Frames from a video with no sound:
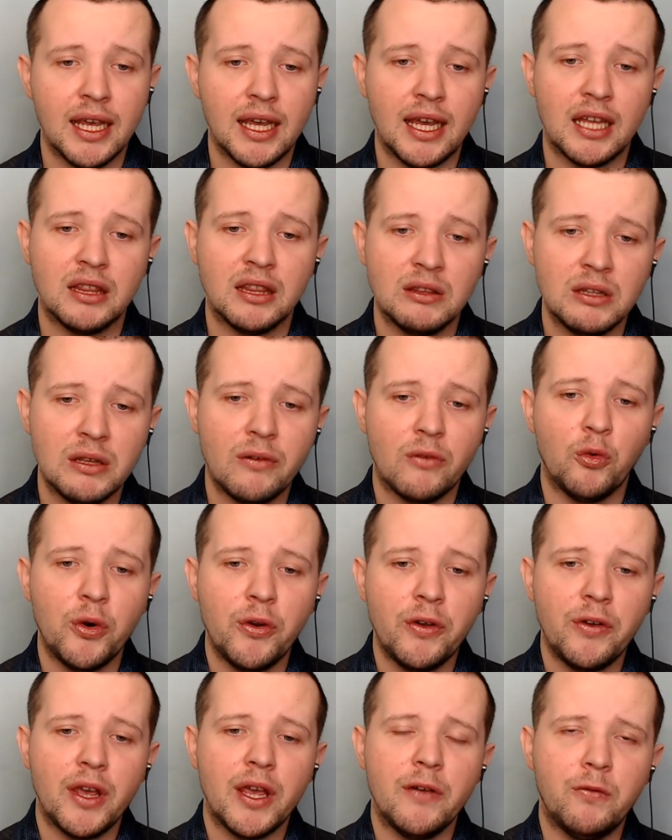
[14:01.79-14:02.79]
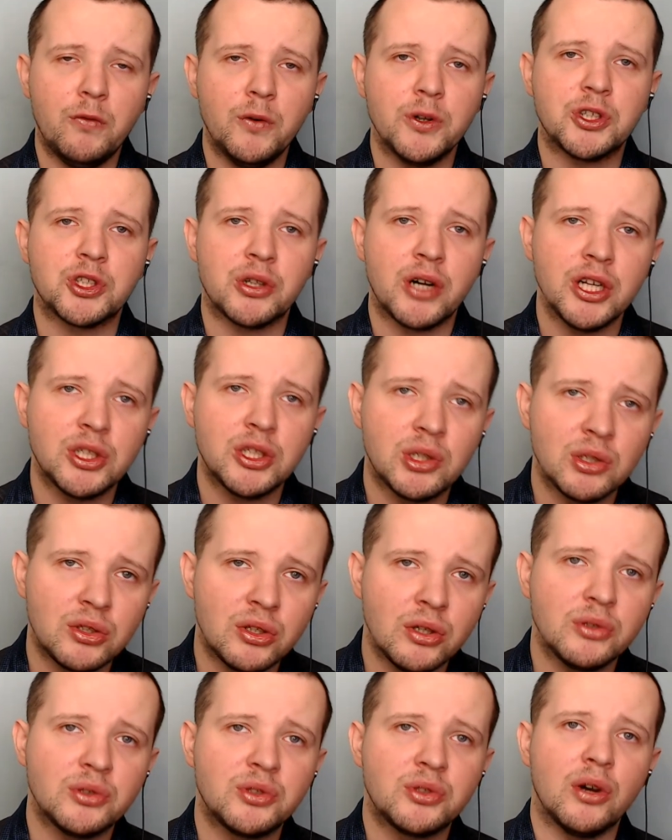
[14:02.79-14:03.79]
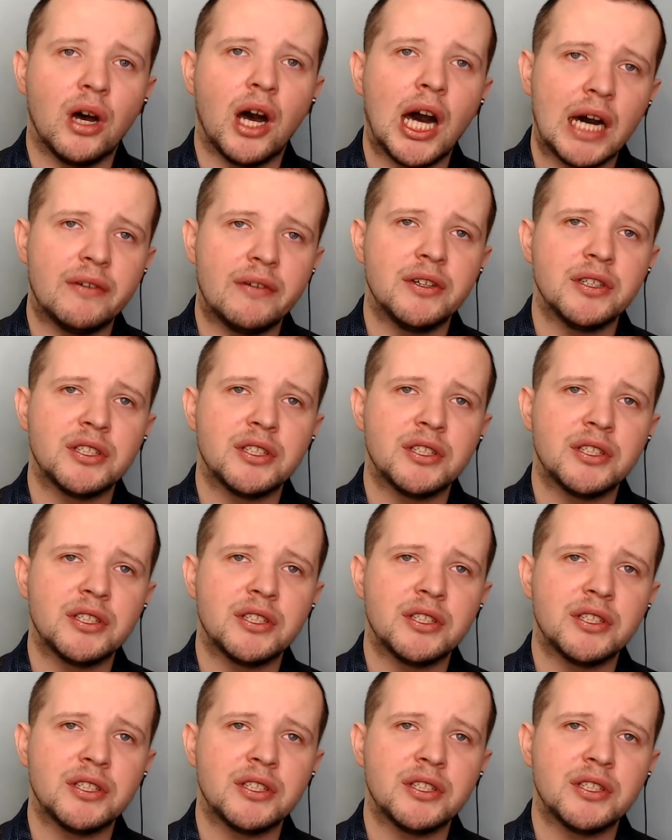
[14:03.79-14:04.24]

And if we try to go to other